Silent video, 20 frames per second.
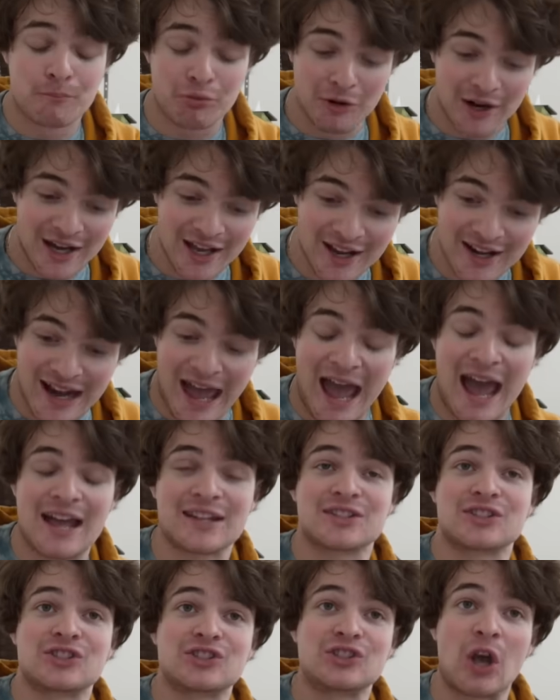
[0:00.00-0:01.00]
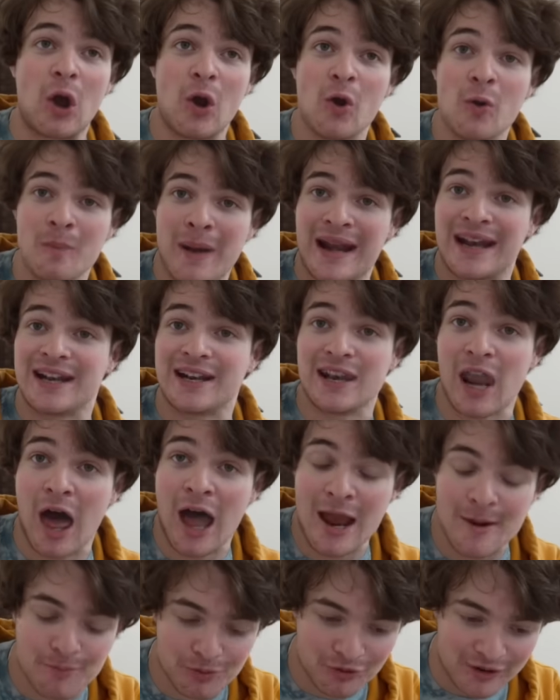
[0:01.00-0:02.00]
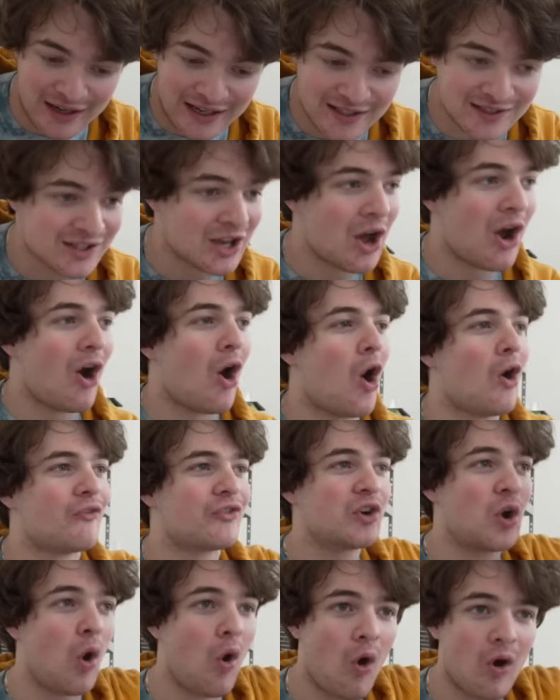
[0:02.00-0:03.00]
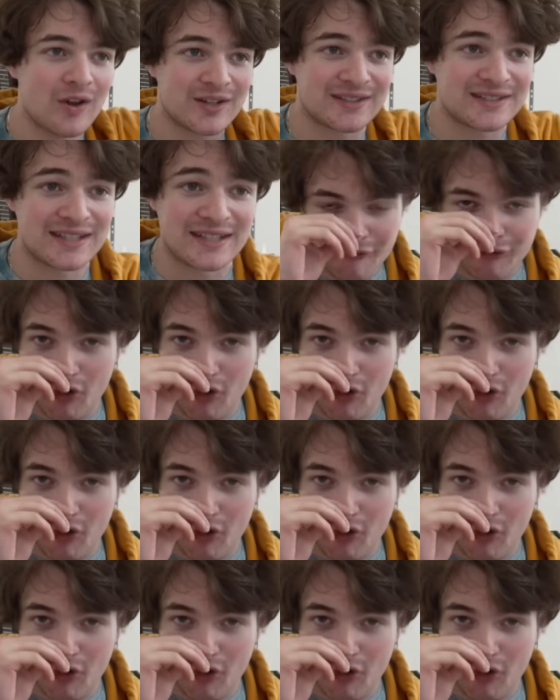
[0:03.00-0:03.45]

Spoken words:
Brilliant has so many libraries of courses